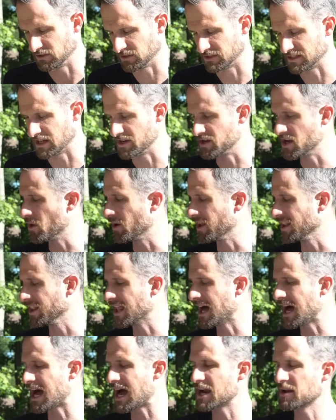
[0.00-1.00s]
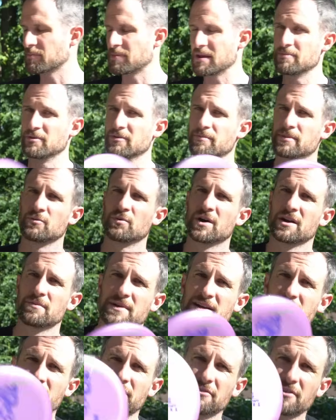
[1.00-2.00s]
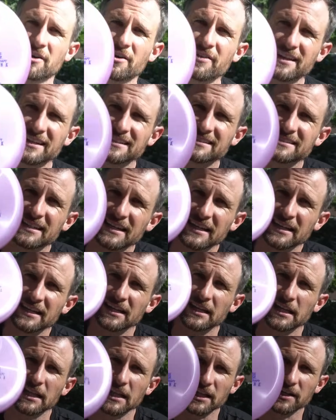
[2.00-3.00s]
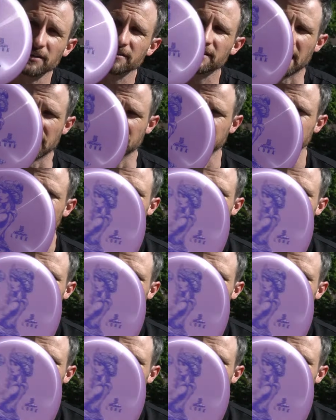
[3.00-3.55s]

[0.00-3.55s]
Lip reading: because I know a lot of people have been wanting me to throw this Luna.